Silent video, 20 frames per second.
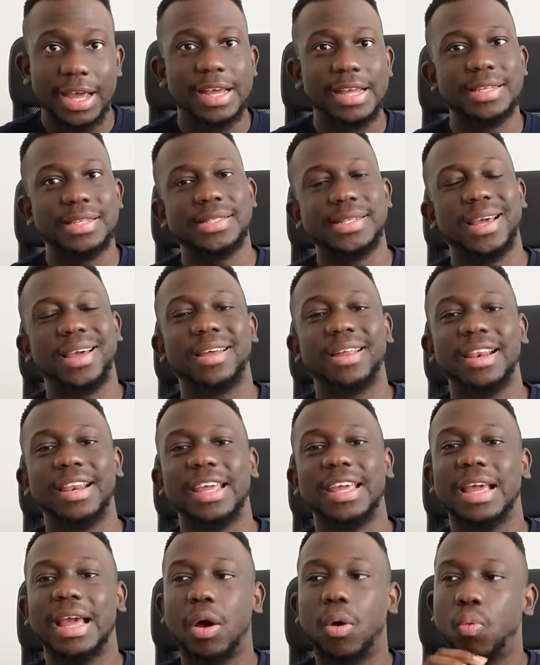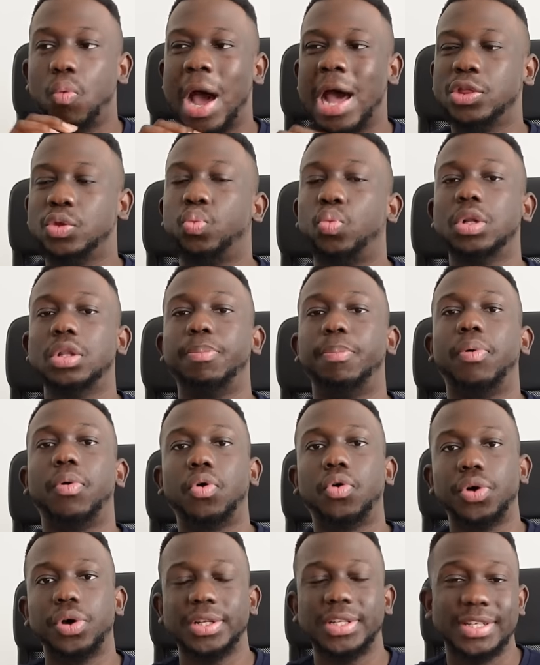Secondly, at what
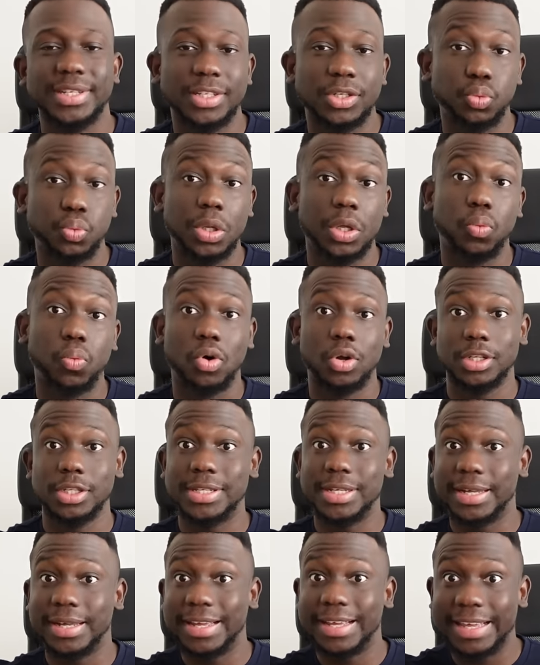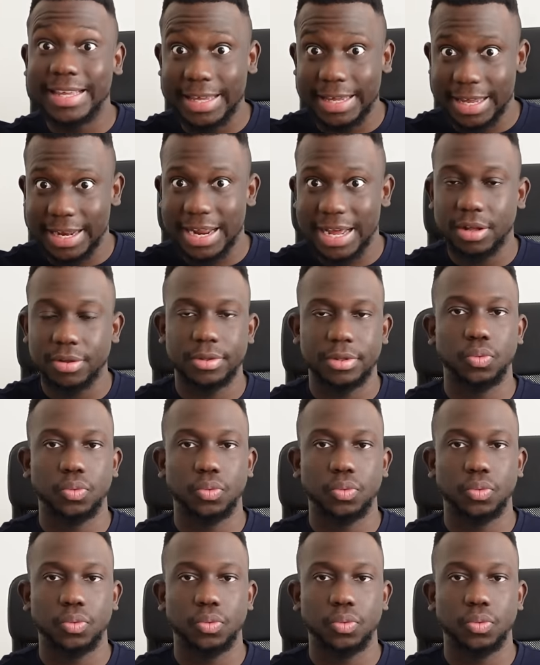point do we want to get out?